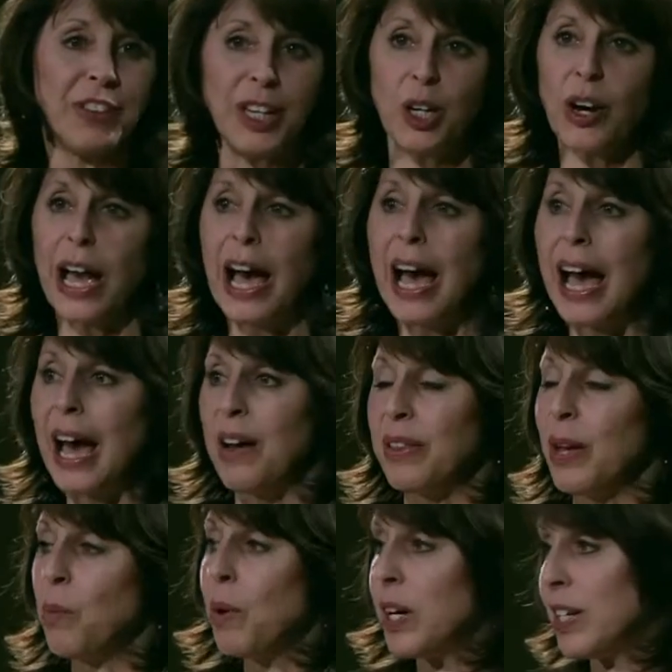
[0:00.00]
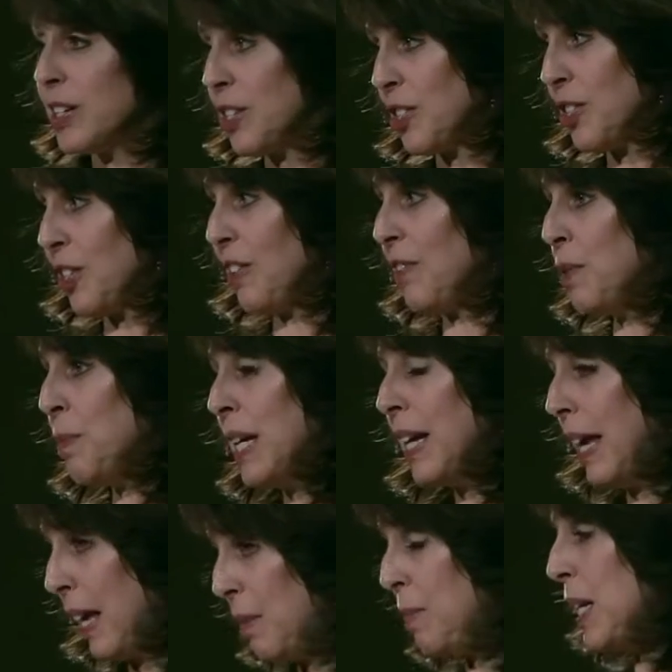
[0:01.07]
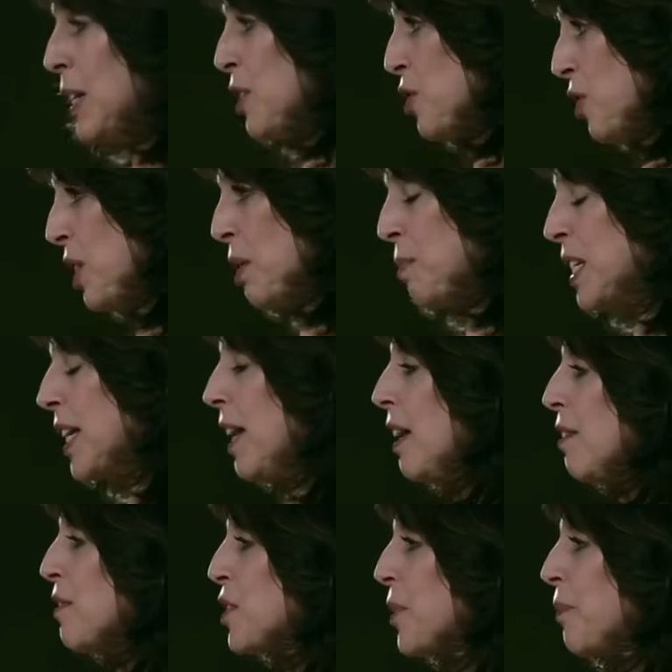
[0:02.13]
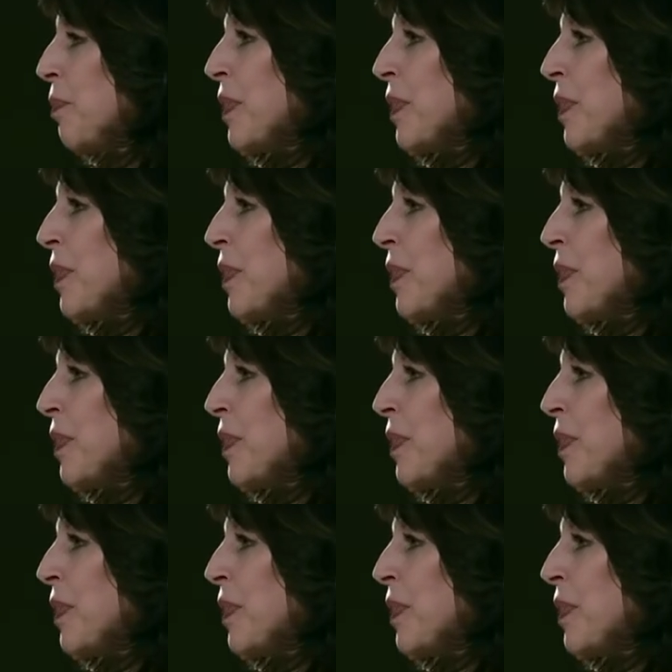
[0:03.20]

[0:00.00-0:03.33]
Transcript: figure out how they wanted to serve in ministry themselves.